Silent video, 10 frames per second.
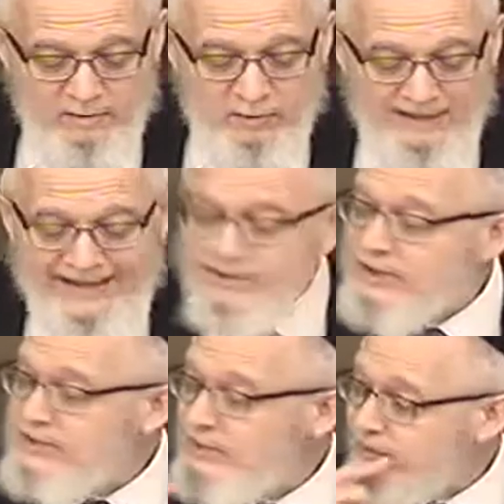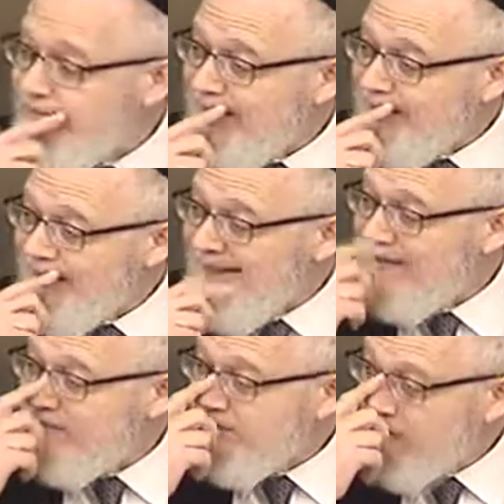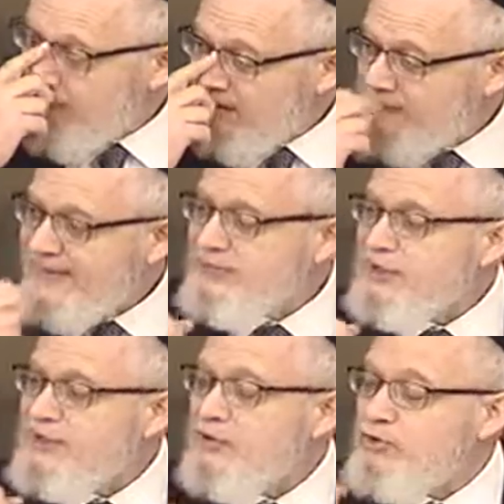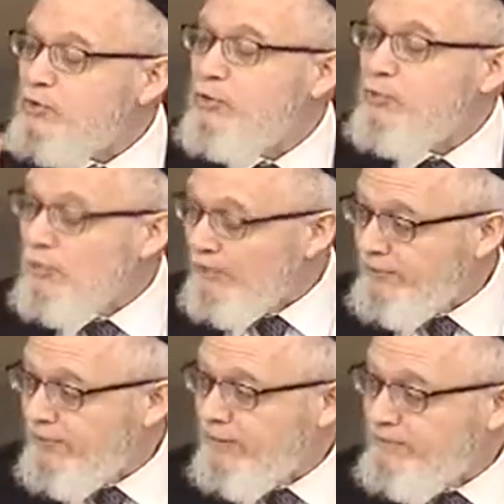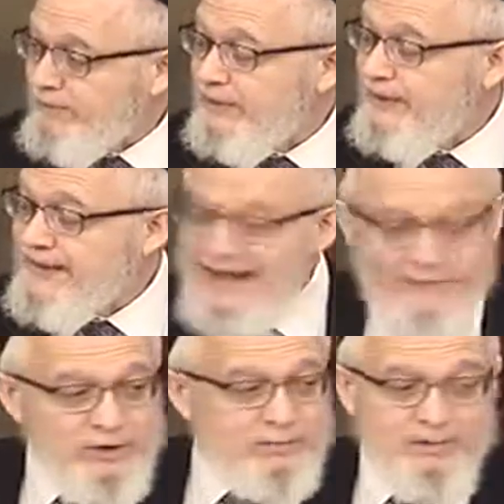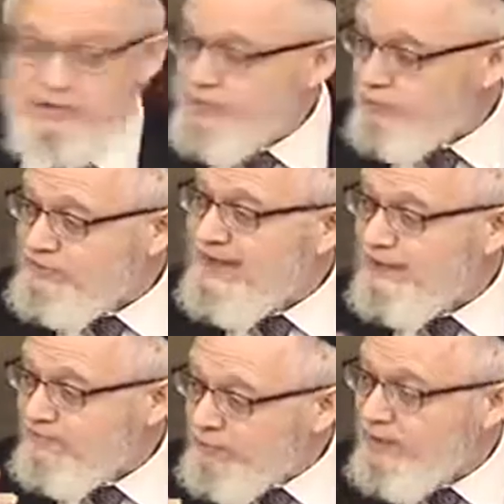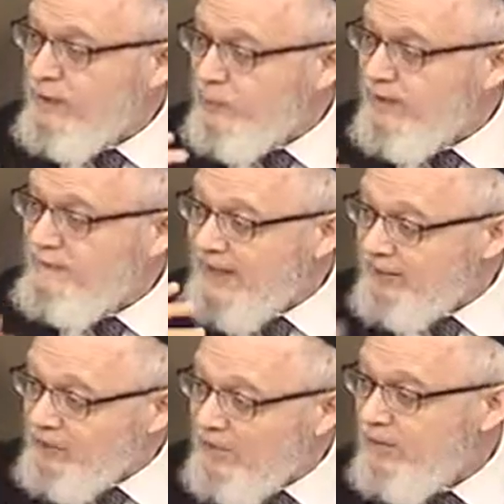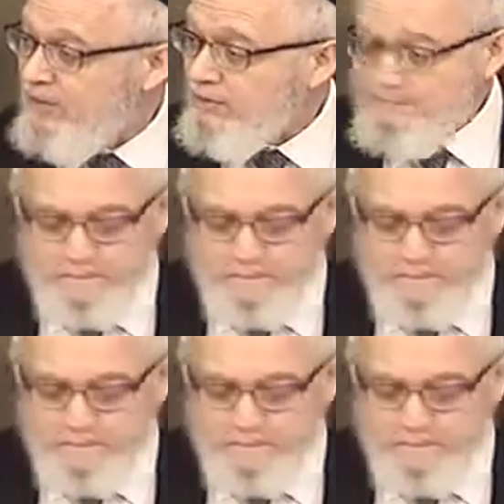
We're not concerned that what? That she's going to do the wrong thing. But the average person who's not fully aware of the halacha,